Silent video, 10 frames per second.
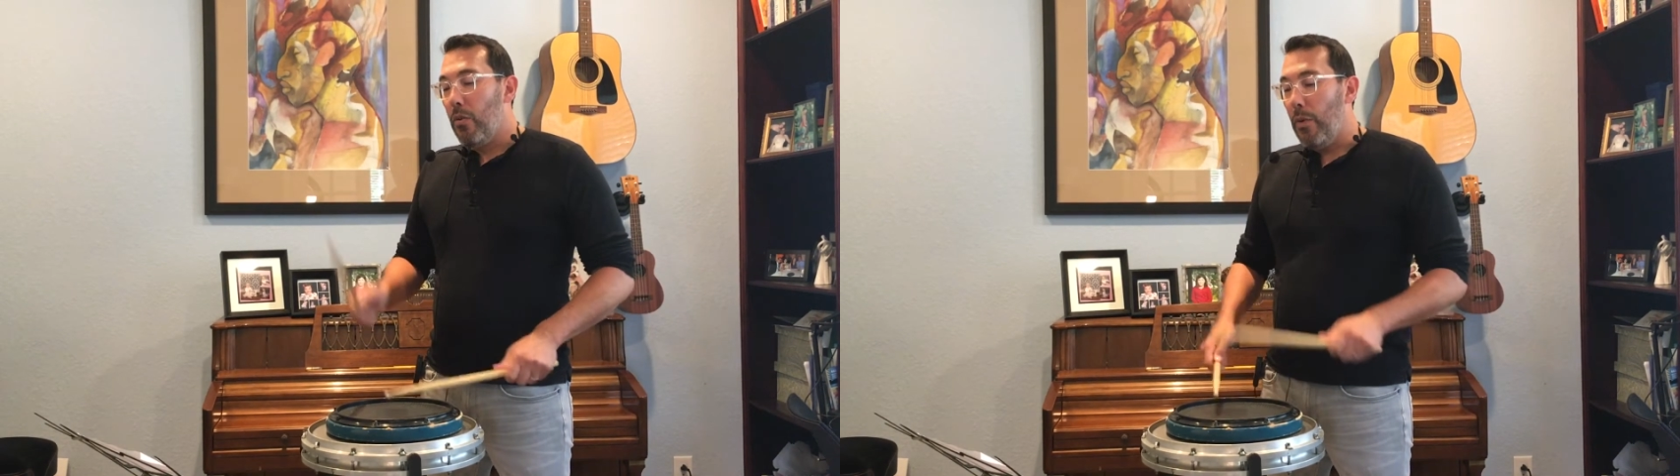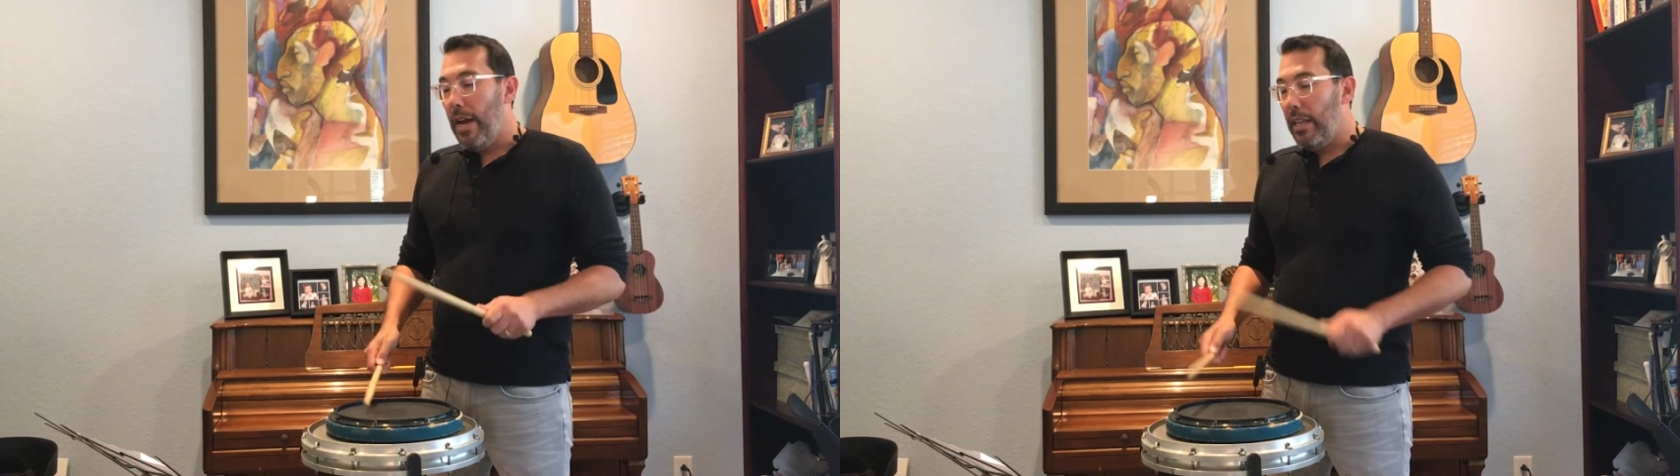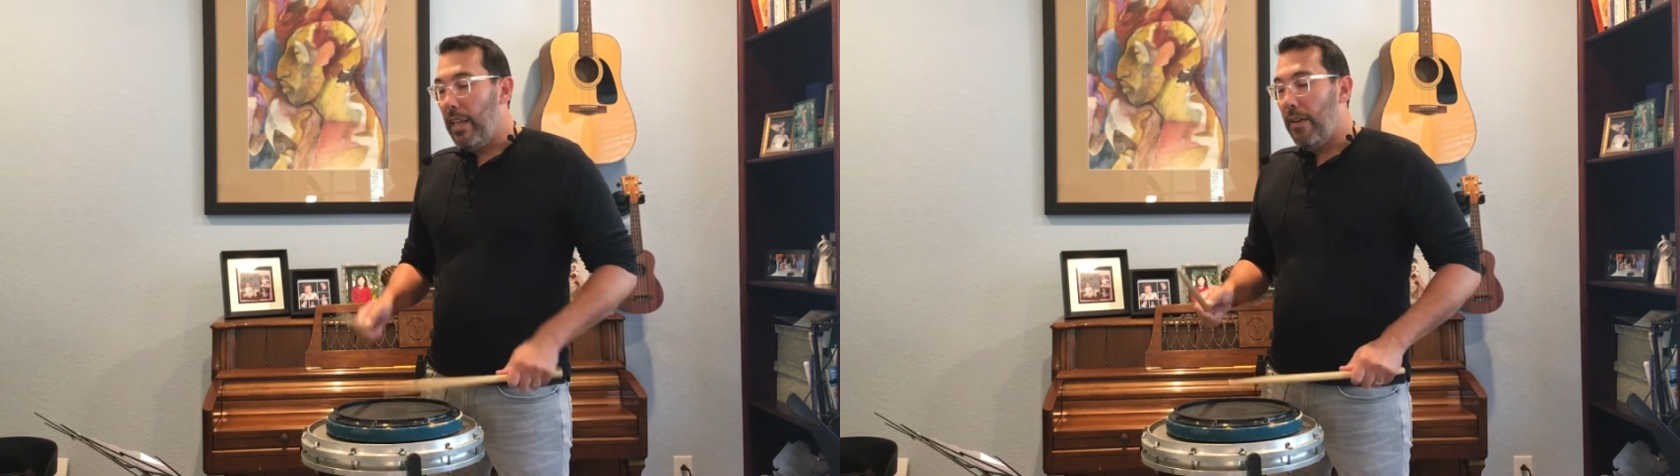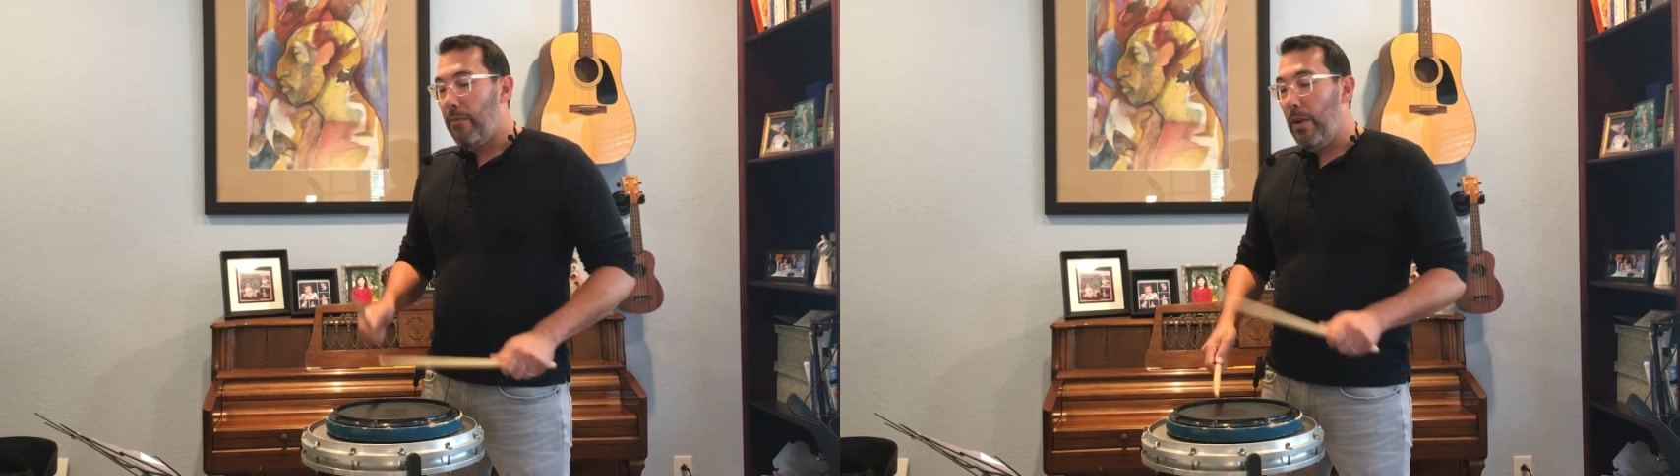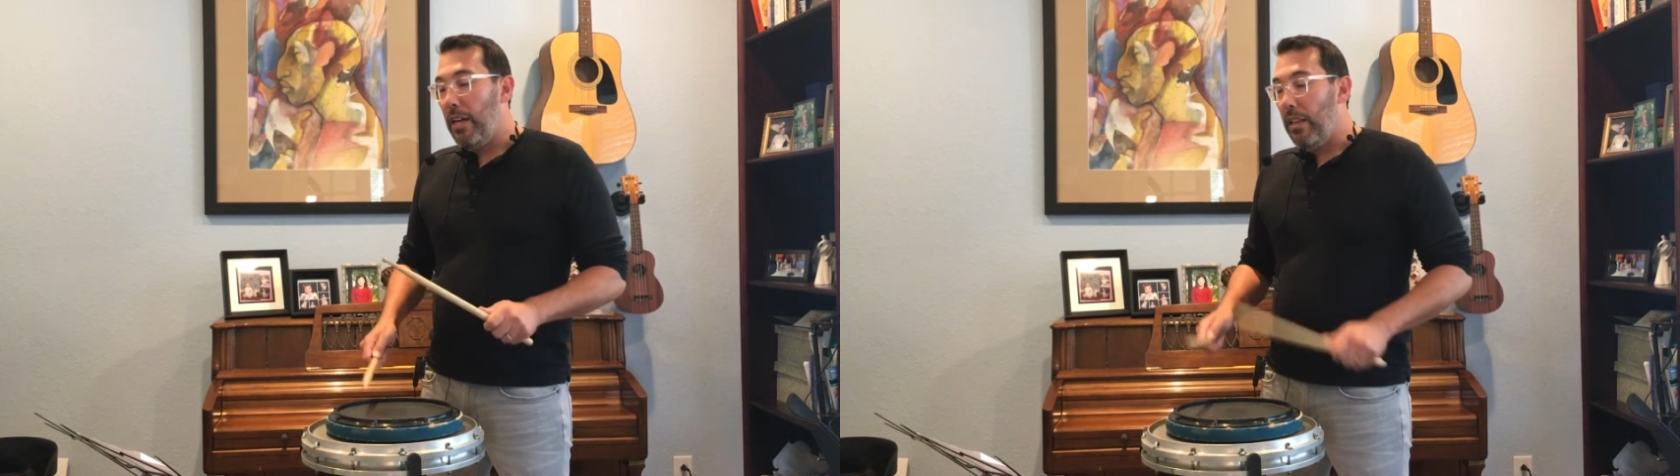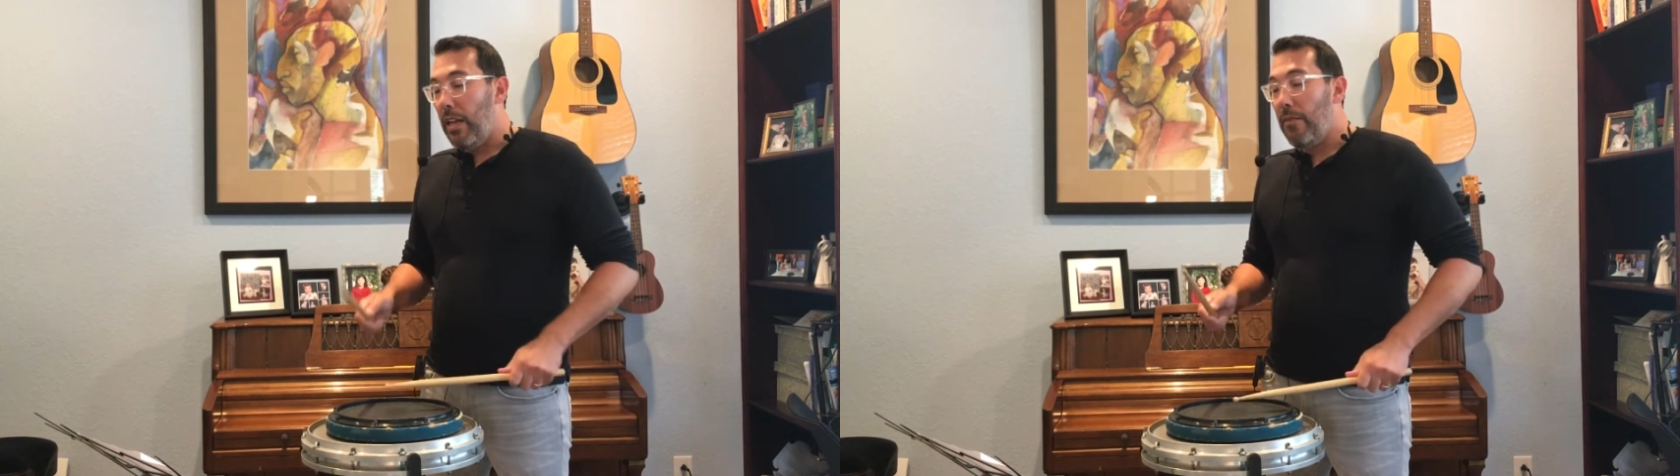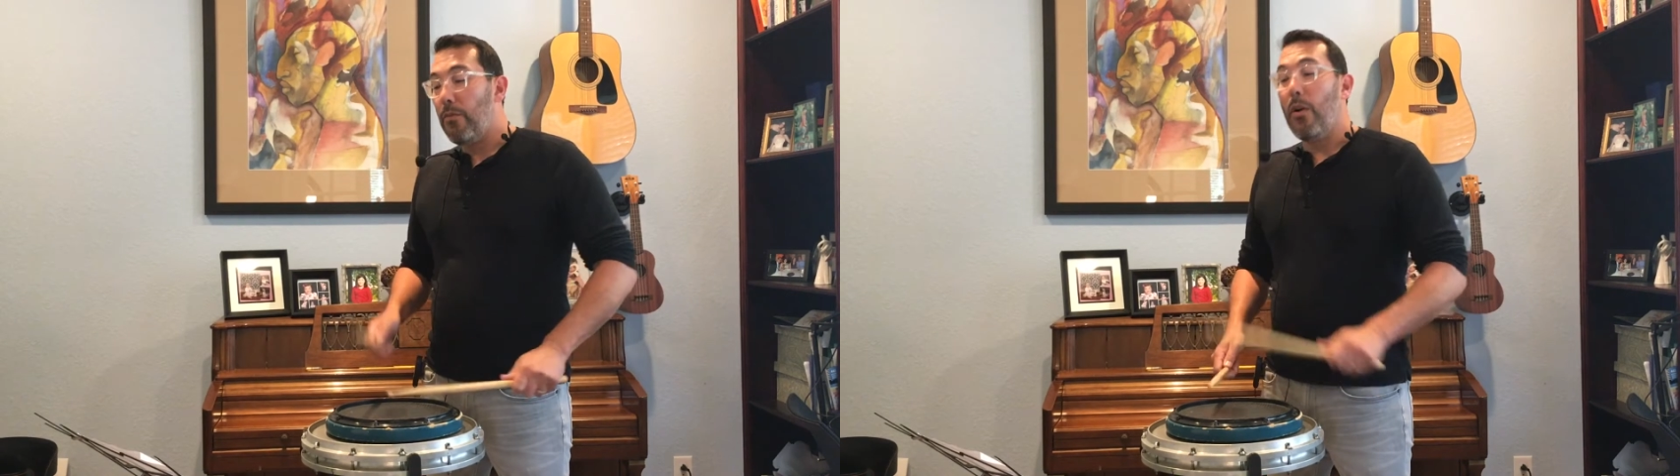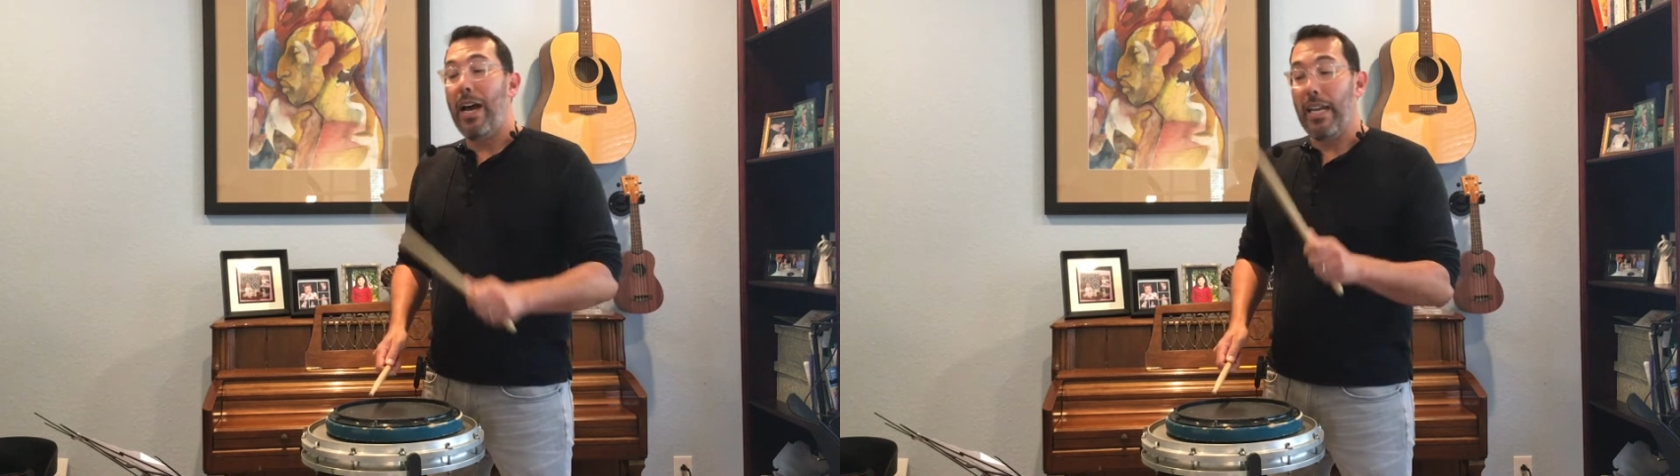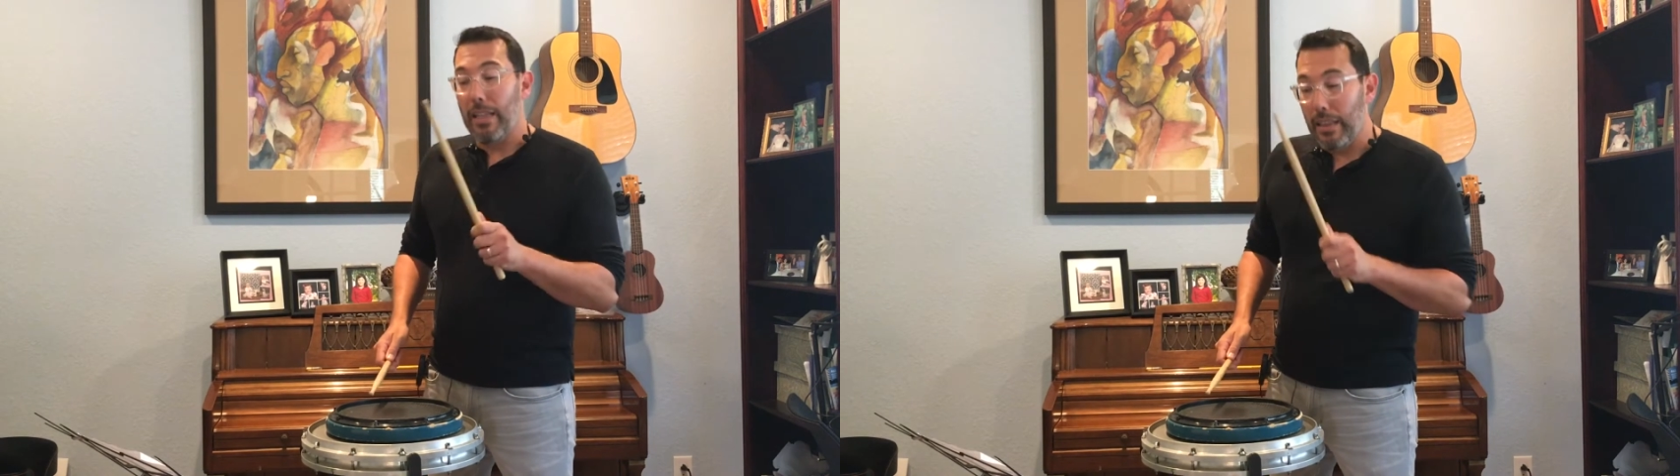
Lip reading: right, left, right,